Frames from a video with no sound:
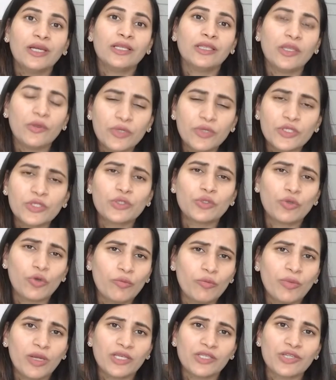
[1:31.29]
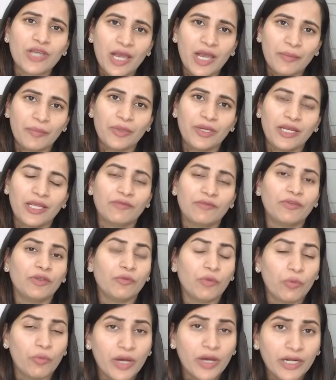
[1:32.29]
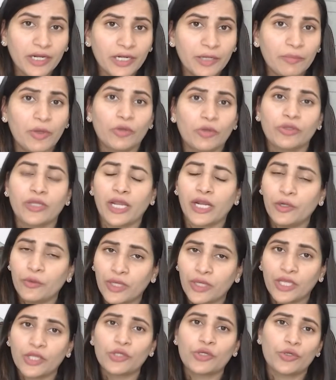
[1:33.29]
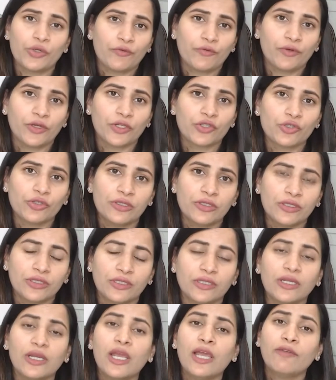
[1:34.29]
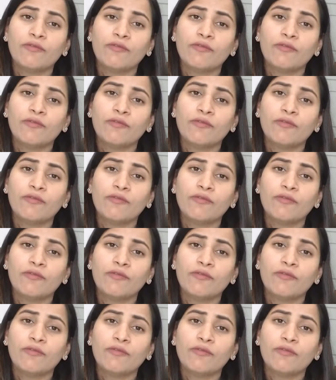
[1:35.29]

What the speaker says: There was so much happening. We were worried about the education of our children.